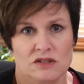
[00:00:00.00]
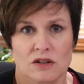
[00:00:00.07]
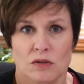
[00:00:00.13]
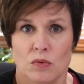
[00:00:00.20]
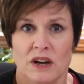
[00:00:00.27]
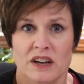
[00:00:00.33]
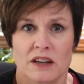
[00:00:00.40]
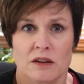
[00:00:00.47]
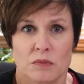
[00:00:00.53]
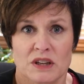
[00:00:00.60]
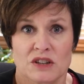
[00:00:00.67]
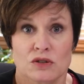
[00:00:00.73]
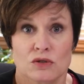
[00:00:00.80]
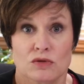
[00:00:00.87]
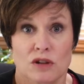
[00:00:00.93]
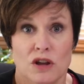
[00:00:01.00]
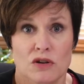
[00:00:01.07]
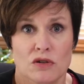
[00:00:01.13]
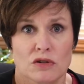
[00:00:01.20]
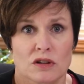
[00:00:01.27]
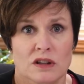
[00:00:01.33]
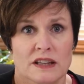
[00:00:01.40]
So what can we do
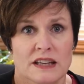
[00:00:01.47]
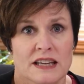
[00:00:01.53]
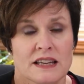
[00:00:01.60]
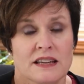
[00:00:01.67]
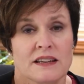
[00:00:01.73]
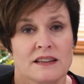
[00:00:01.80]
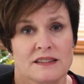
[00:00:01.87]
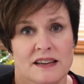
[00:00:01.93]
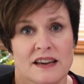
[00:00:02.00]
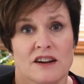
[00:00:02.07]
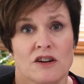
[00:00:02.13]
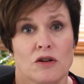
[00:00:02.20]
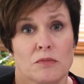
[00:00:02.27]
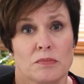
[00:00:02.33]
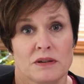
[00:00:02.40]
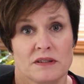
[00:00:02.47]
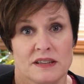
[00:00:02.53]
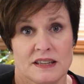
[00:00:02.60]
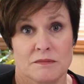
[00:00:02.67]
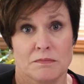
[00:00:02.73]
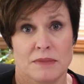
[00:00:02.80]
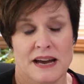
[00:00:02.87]
locally to help
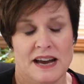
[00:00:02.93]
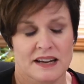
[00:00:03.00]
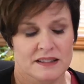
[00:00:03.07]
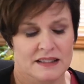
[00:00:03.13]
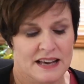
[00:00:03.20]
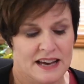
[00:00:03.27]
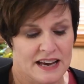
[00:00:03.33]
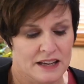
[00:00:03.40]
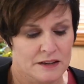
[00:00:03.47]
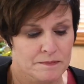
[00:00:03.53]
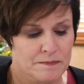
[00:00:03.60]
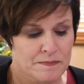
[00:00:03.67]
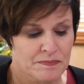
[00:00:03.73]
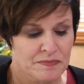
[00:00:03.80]
impact that?